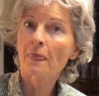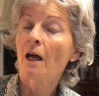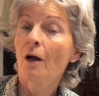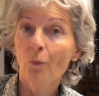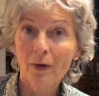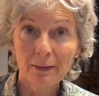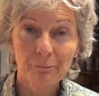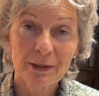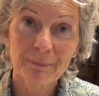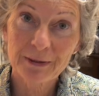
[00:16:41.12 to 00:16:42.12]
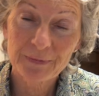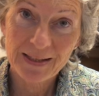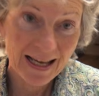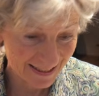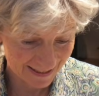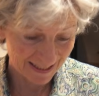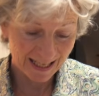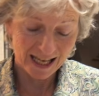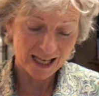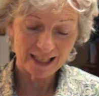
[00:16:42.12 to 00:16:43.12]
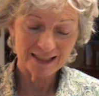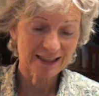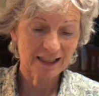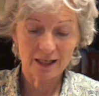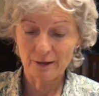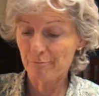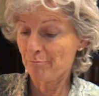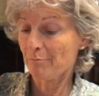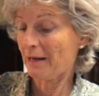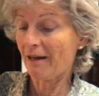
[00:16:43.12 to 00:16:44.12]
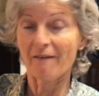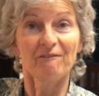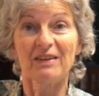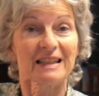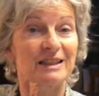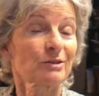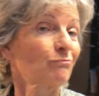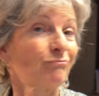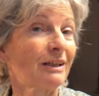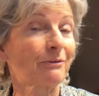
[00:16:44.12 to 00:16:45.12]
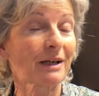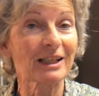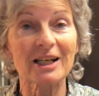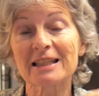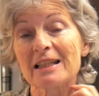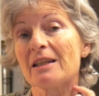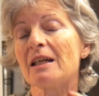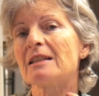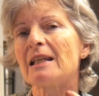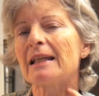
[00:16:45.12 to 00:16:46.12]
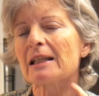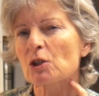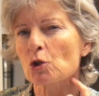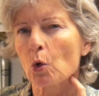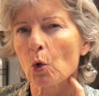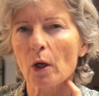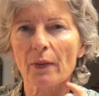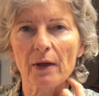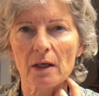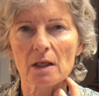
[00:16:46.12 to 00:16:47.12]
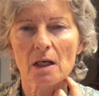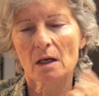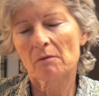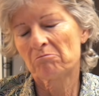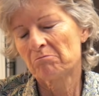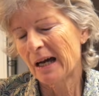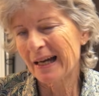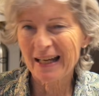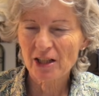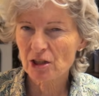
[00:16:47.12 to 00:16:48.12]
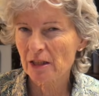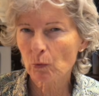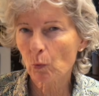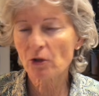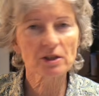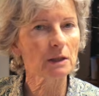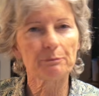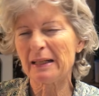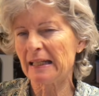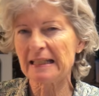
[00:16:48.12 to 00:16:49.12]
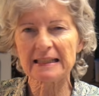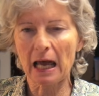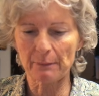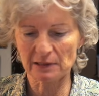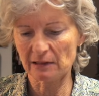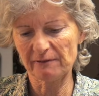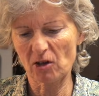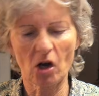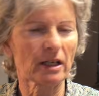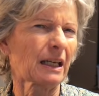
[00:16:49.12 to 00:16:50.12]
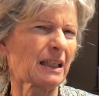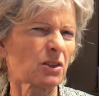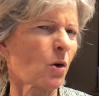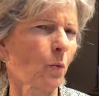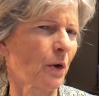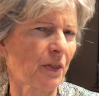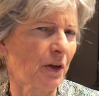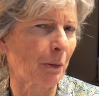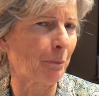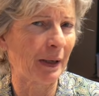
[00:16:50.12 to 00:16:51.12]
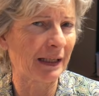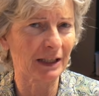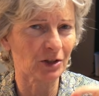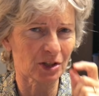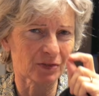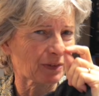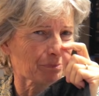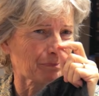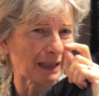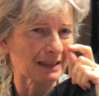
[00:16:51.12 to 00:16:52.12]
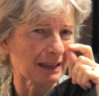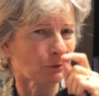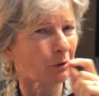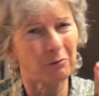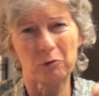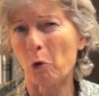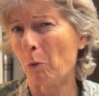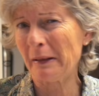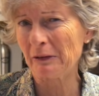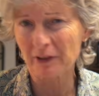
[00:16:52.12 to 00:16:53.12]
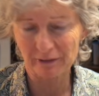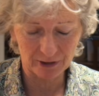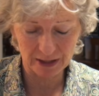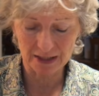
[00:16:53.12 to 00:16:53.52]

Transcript: Well, I'm pretty pleased with that. It fits really quite nicely. It's a little taller than I actually wanted, but it's absolutely fine and it's not worth the unpicking just for basically, what, 4mm difference.